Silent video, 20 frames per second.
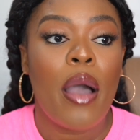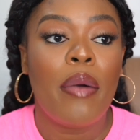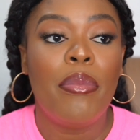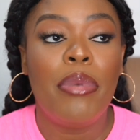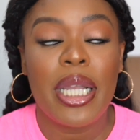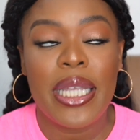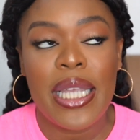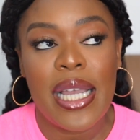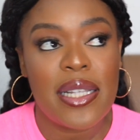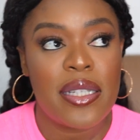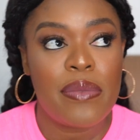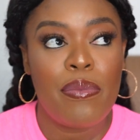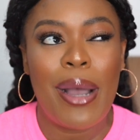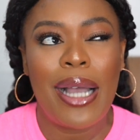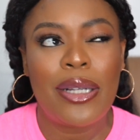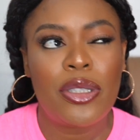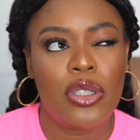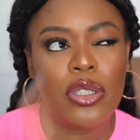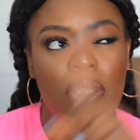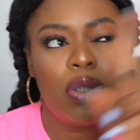But yes,
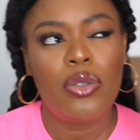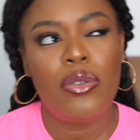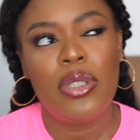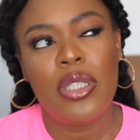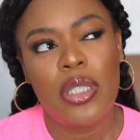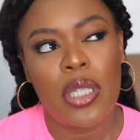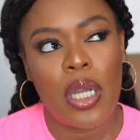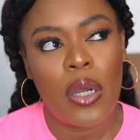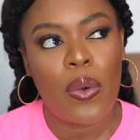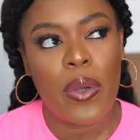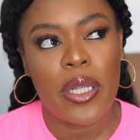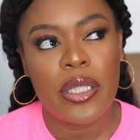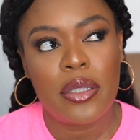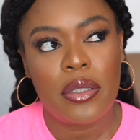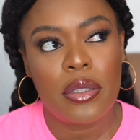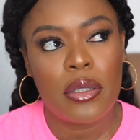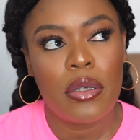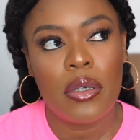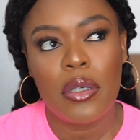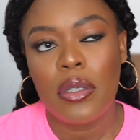back to the original
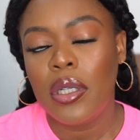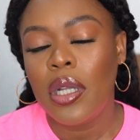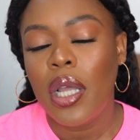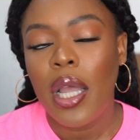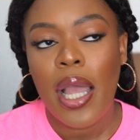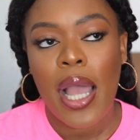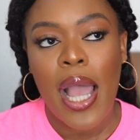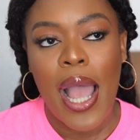question,